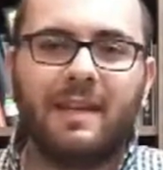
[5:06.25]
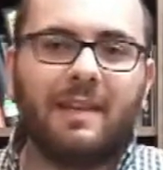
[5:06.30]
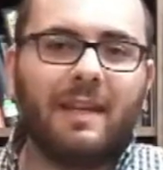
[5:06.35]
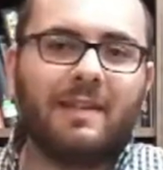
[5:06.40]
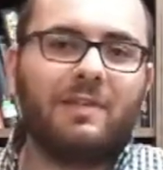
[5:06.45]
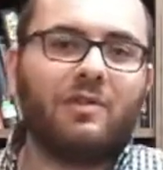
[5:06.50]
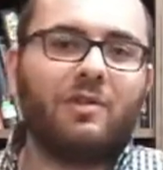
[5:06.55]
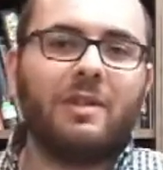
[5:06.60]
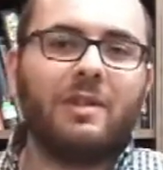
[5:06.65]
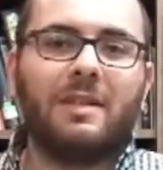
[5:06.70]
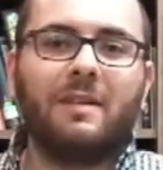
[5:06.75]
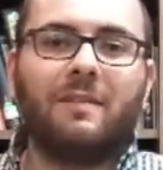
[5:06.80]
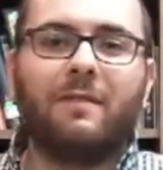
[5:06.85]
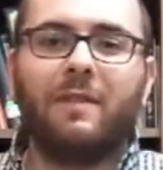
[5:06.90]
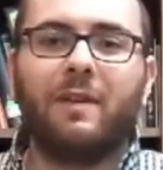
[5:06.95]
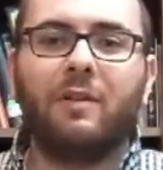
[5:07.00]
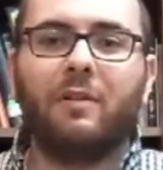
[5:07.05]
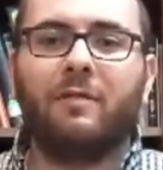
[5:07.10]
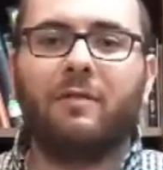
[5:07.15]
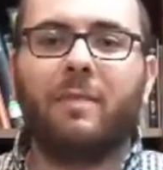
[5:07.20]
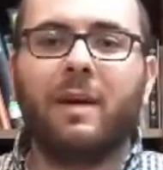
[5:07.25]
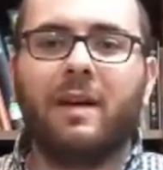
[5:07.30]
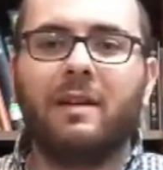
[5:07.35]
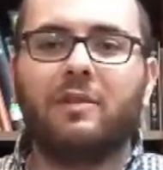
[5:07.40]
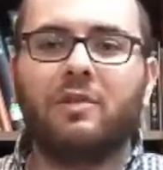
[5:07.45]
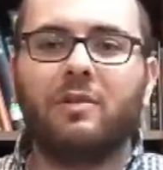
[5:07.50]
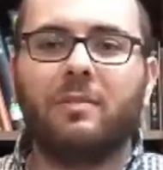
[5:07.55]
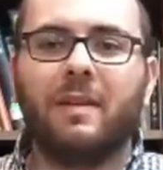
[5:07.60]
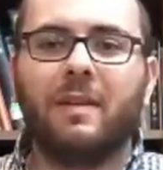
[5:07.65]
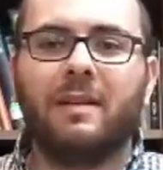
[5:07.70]
That's just a fear of
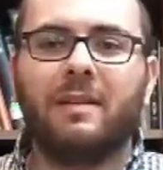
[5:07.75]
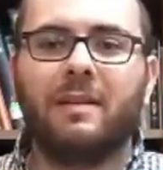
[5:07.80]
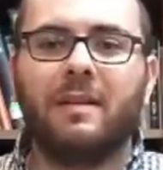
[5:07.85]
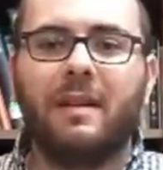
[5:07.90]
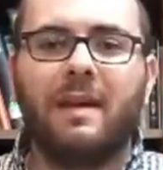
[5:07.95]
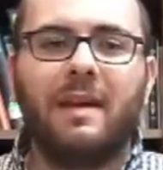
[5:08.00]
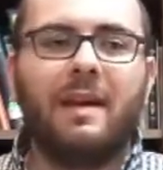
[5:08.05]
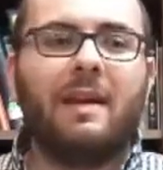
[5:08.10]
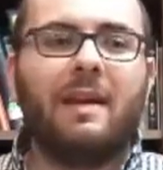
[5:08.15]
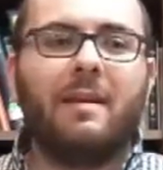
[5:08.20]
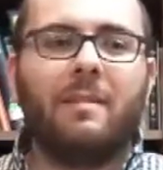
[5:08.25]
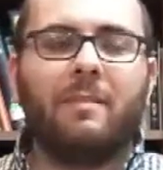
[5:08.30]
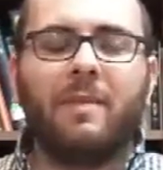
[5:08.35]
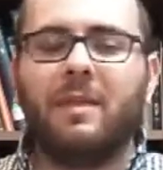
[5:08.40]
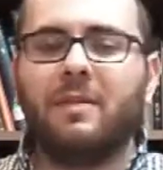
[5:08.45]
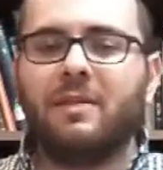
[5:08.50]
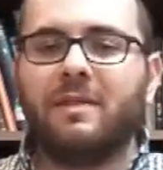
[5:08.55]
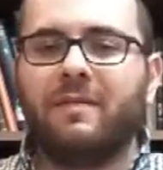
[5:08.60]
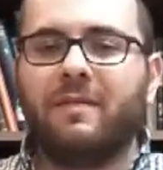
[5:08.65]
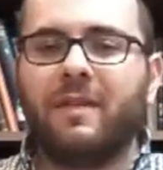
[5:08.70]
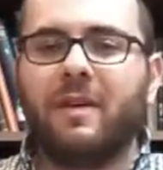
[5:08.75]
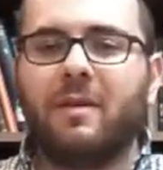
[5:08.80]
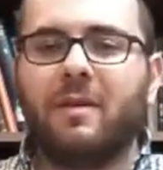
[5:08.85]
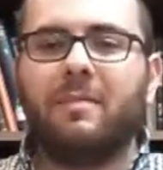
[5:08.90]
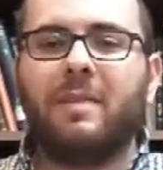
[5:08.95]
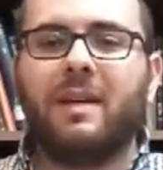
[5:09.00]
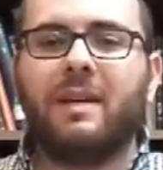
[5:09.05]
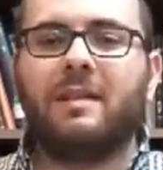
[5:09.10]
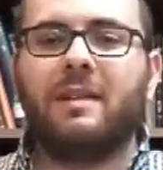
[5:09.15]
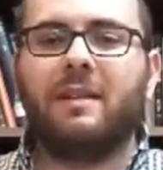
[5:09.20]
punishment. But there's a
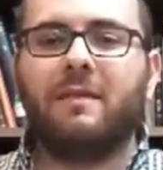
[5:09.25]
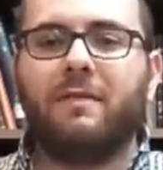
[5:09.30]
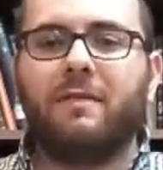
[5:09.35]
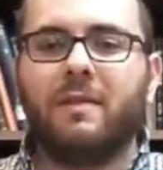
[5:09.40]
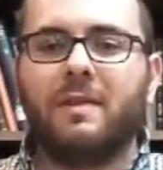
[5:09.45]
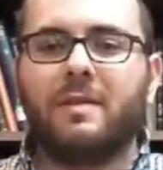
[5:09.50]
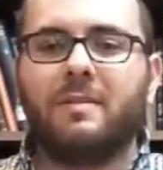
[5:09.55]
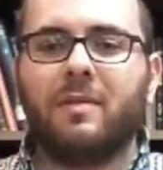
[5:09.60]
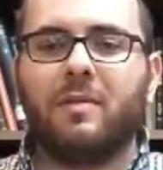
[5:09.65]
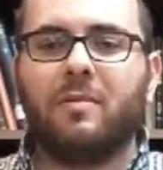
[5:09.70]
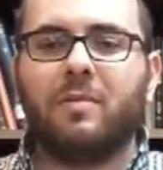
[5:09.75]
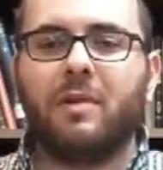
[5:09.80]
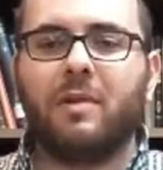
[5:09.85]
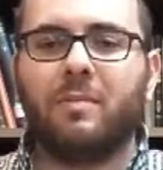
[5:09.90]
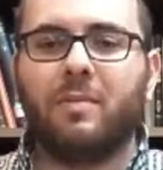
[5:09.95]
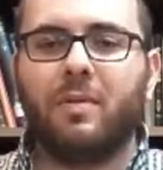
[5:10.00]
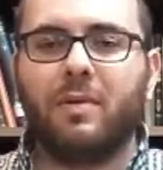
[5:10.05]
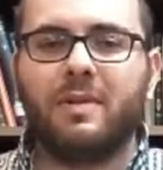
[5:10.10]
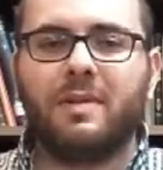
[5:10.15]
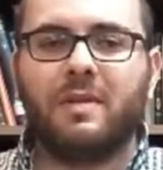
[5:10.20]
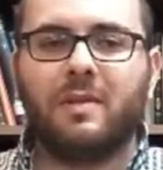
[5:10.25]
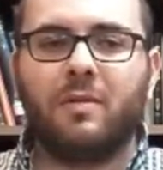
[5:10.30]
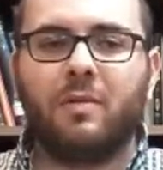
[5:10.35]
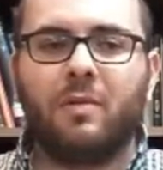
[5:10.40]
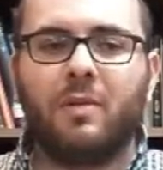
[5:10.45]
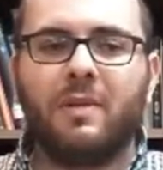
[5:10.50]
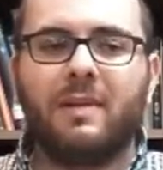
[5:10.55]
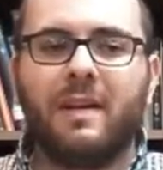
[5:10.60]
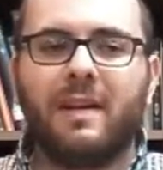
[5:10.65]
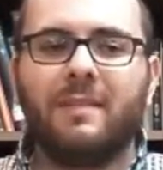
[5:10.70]
very big difference between a person
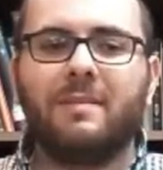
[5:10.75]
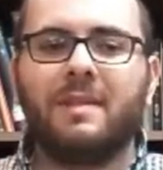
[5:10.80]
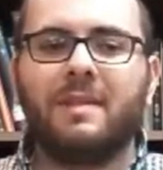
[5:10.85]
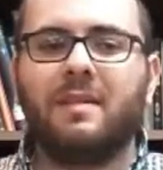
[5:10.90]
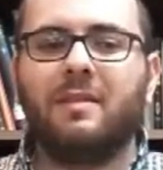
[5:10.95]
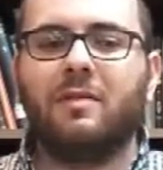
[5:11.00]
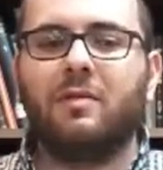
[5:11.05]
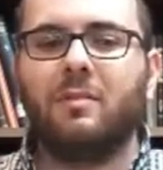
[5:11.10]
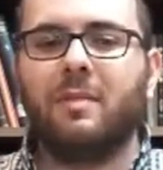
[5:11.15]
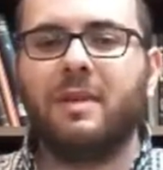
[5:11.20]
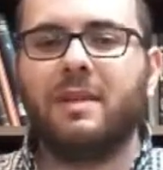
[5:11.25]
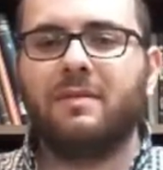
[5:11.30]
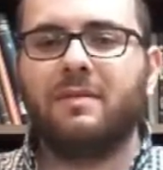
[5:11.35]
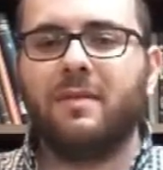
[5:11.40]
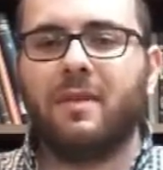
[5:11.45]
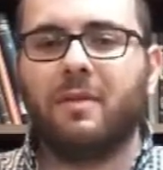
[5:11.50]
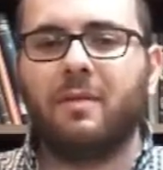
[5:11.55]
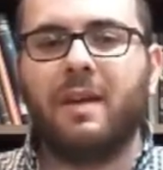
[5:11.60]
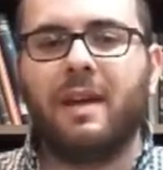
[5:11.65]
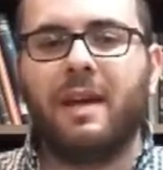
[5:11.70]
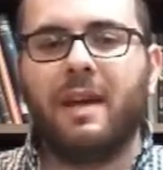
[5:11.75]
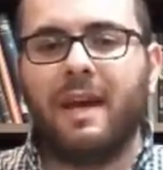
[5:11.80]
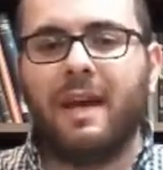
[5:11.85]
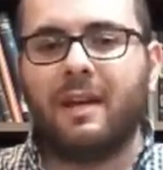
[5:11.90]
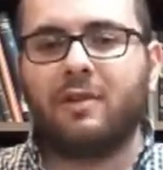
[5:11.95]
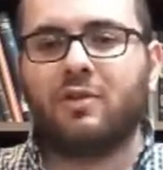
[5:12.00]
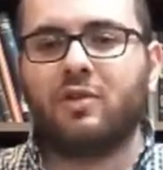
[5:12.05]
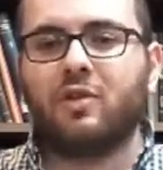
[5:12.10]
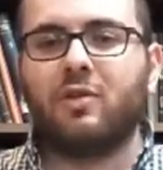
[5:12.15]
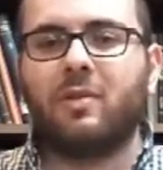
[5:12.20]
who attempts to do mitzvot
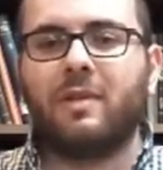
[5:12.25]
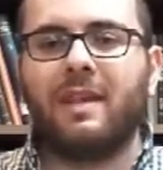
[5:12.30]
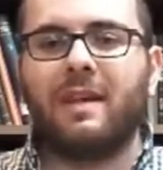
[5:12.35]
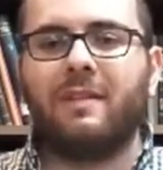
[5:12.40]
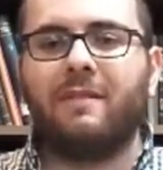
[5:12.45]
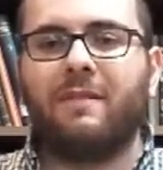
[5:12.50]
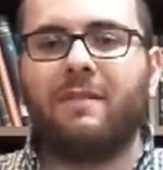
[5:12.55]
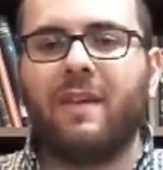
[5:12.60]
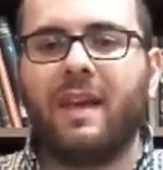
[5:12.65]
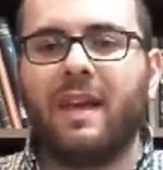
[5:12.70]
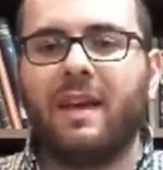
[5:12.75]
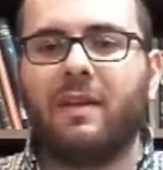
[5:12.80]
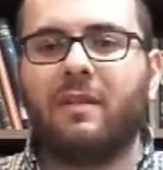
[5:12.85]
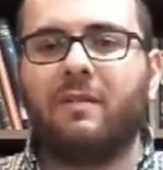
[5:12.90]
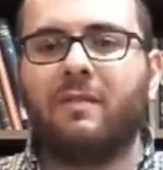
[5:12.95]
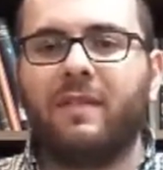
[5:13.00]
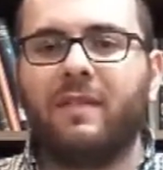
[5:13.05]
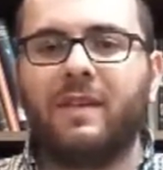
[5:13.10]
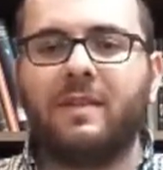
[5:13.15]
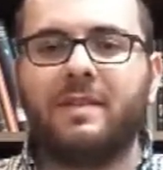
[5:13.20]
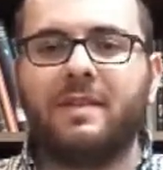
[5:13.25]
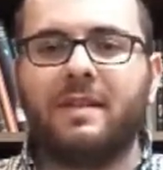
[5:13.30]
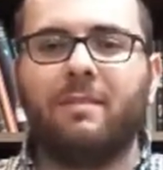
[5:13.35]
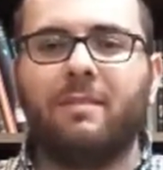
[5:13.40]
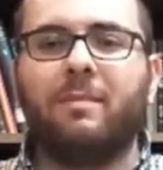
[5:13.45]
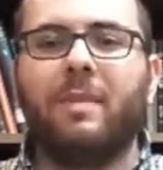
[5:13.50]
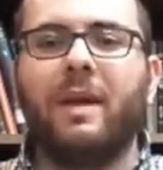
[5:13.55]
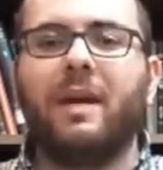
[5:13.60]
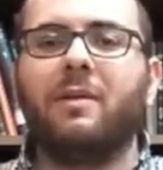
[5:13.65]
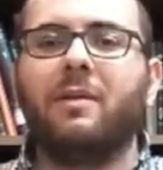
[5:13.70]
and, should they fail, feels
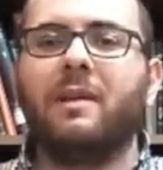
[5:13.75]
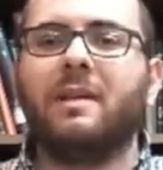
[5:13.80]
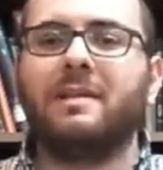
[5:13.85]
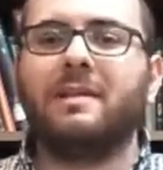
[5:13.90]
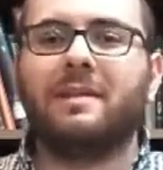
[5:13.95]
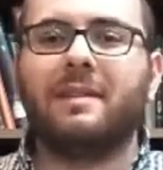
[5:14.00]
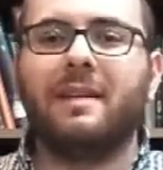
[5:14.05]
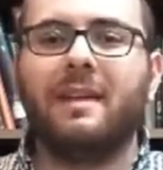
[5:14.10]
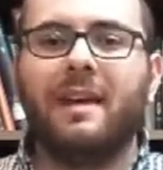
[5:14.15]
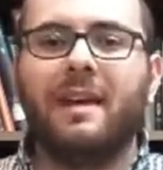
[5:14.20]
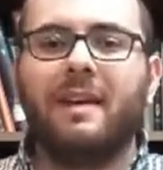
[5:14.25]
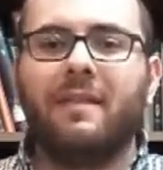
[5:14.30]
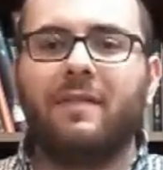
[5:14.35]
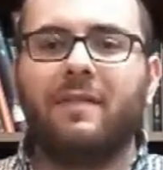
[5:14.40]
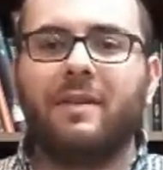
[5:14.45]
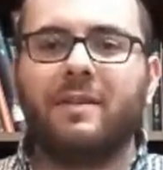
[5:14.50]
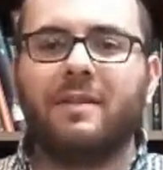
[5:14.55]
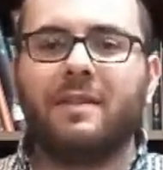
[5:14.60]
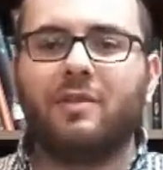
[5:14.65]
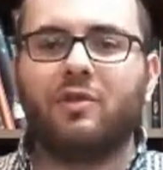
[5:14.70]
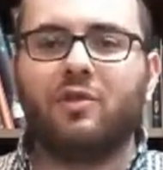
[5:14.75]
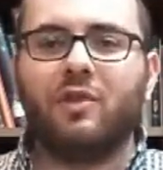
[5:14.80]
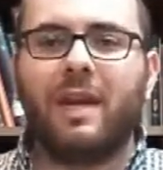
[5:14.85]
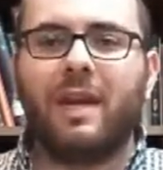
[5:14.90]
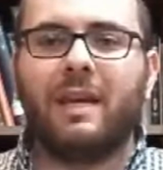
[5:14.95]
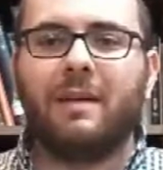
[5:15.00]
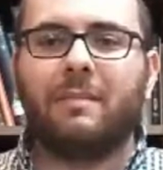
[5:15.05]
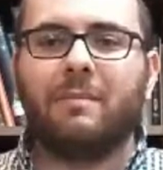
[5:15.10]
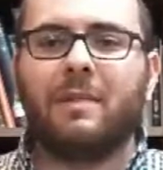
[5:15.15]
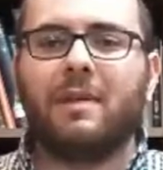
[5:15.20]
embarrassed, feels
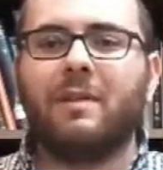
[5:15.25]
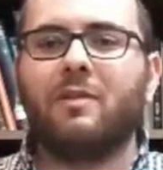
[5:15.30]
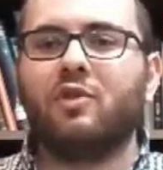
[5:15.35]
ashamed.